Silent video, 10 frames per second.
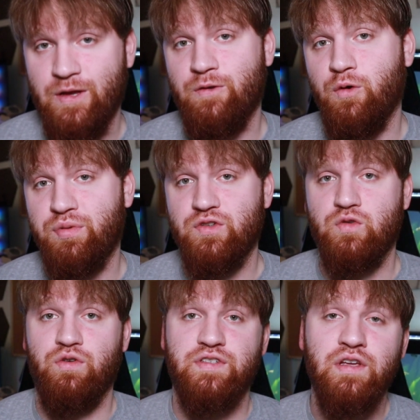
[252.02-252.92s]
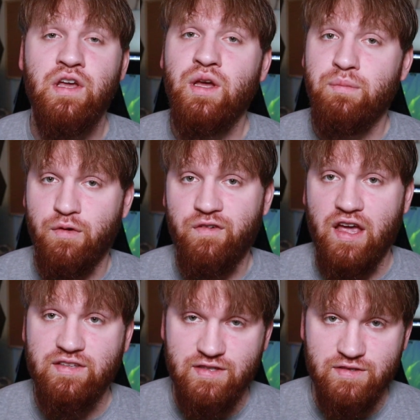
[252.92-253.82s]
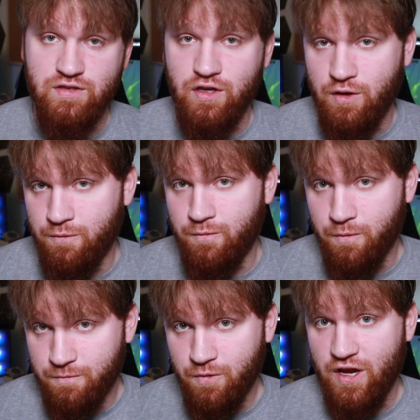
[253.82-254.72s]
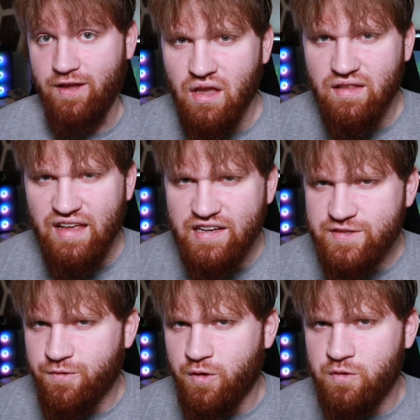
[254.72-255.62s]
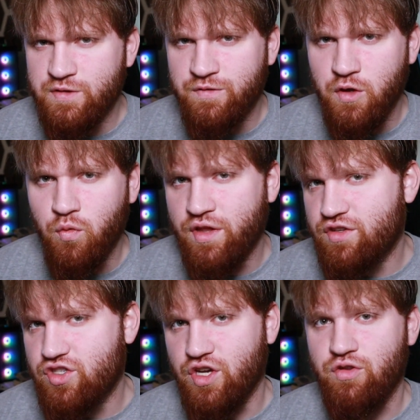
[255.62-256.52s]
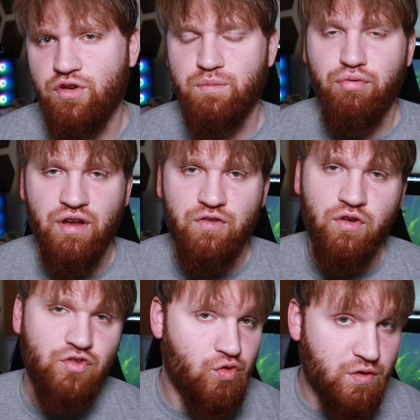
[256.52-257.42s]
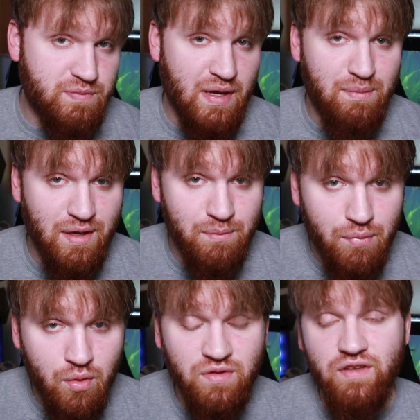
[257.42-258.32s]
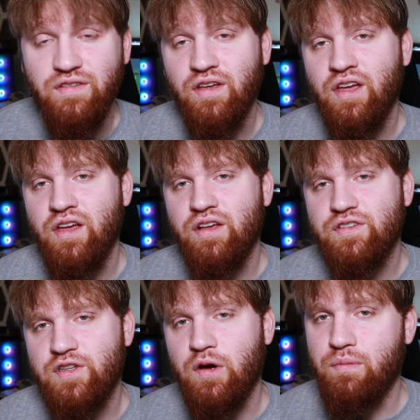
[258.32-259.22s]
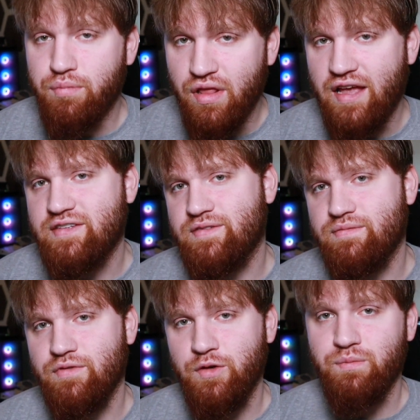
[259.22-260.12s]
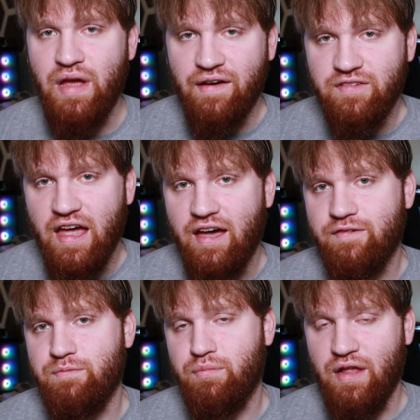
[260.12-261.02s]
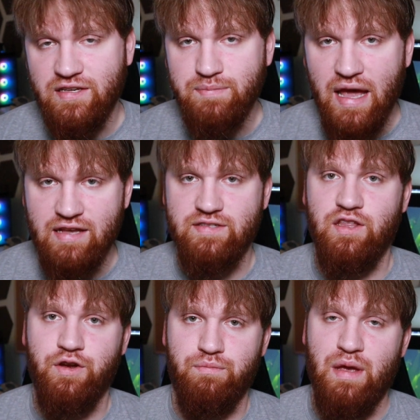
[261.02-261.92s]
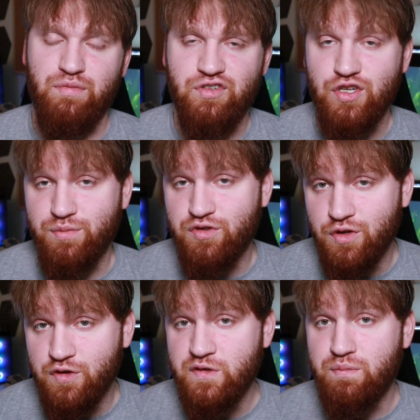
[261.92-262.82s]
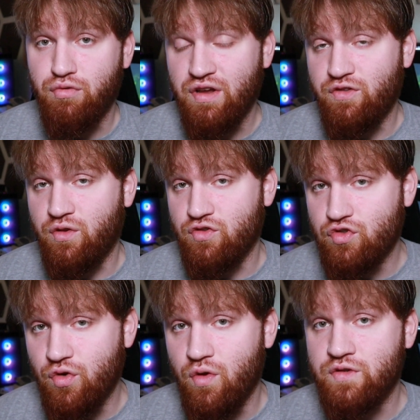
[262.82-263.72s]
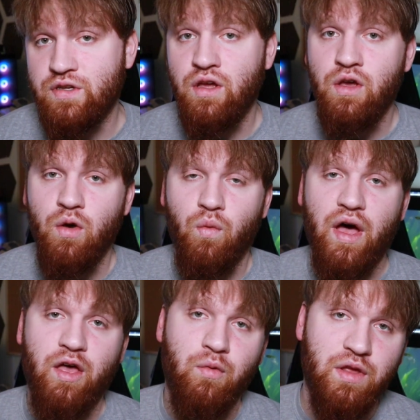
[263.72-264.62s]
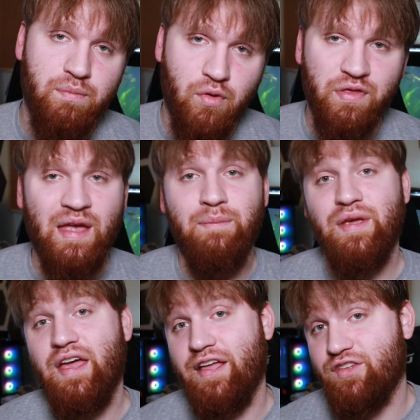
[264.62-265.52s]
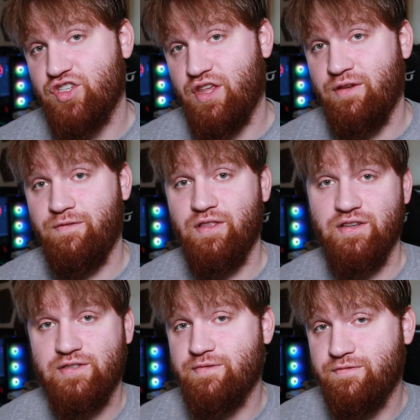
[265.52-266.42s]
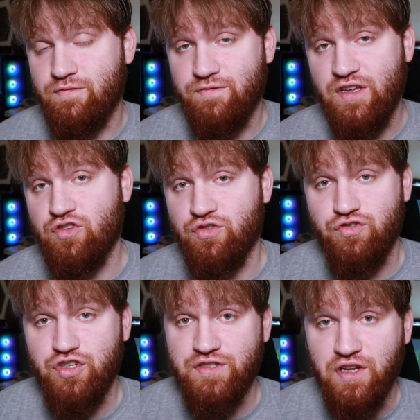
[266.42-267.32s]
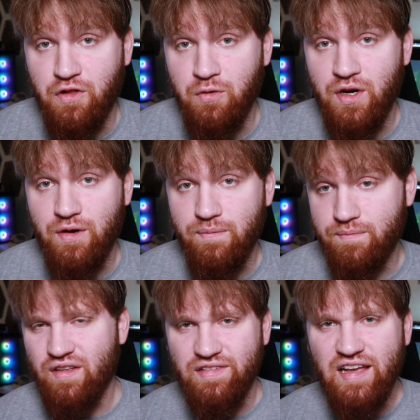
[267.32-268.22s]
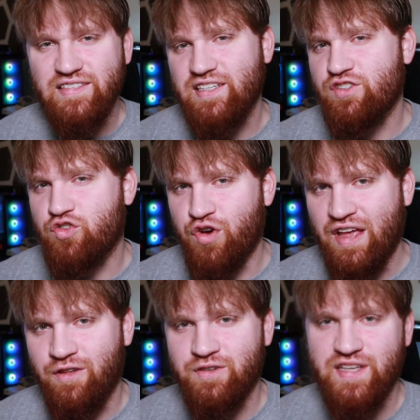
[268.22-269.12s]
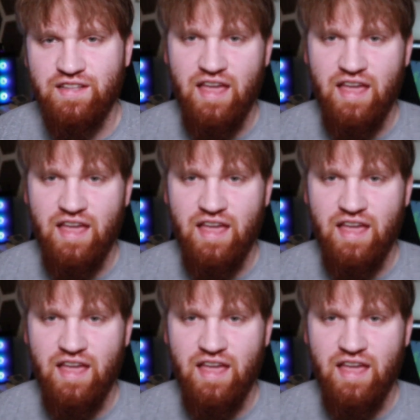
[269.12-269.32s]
and open source provides this to you for free. Next, for those of you with children, parental controls may be important. So Plex, you have to have Plex Pass their membership to use parental controls, while with both Emby and Jellyfin, this feature's just included. Next is trailers and